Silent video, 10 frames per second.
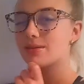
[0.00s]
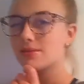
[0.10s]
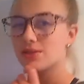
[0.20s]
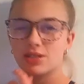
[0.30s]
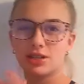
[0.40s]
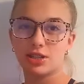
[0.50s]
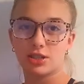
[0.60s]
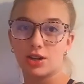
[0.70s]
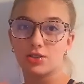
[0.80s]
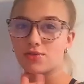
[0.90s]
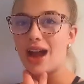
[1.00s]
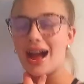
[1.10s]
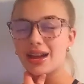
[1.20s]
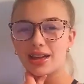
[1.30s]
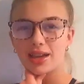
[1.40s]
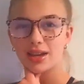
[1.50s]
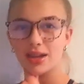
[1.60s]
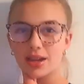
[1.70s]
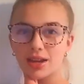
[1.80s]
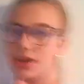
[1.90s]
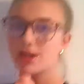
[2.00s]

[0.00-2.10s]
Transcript: No, Lily, it, should it should hold fruit.